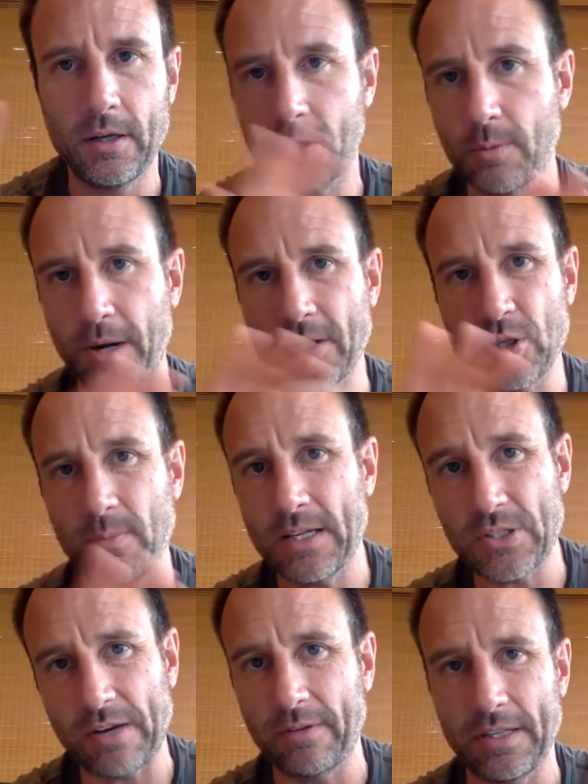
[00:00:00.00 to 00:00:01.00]
Compression
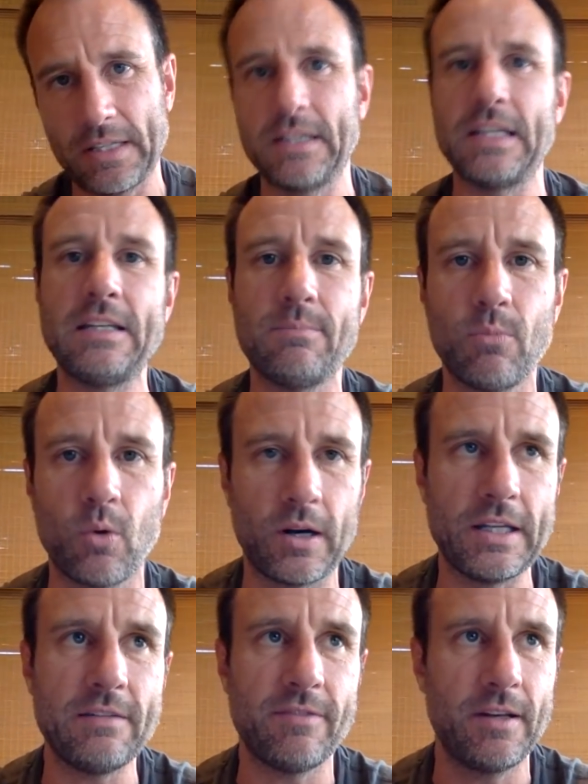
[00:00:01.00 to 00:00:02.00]
makes everything more
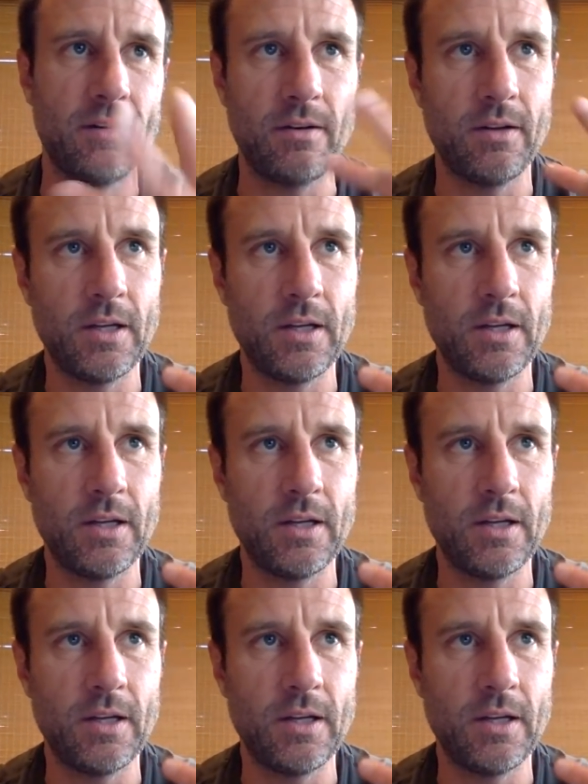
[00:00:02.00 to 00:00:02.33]
even.